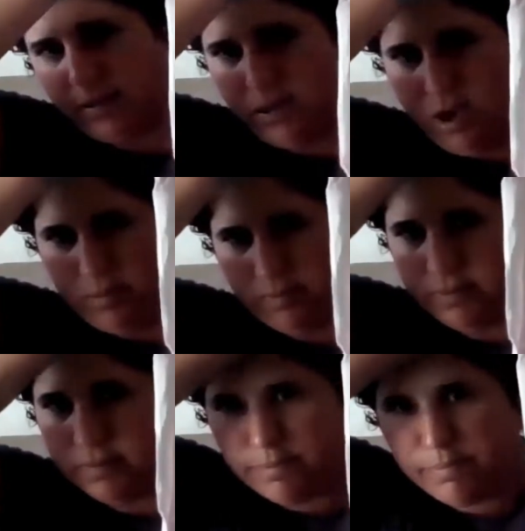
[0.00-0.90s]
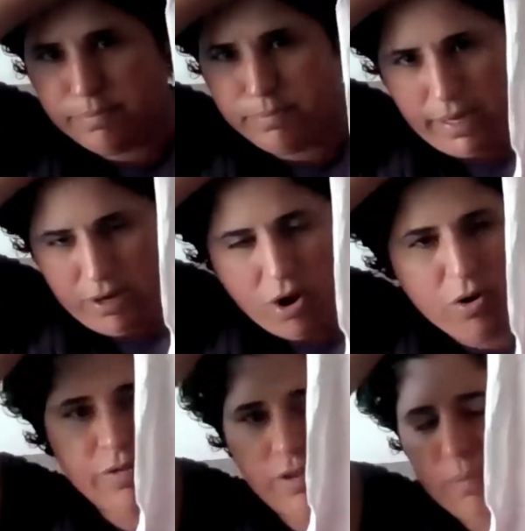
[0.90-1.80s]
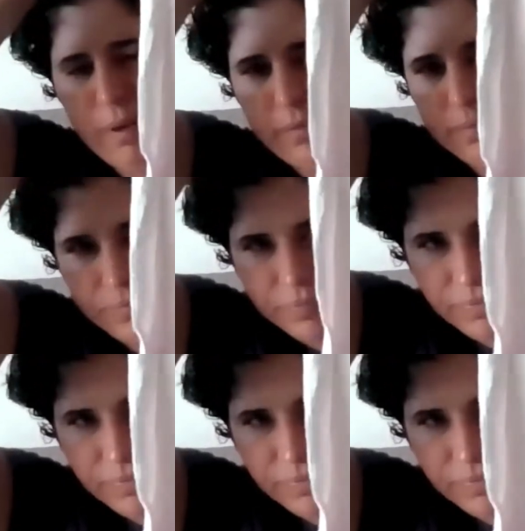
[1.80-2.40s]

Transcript: has long been over, but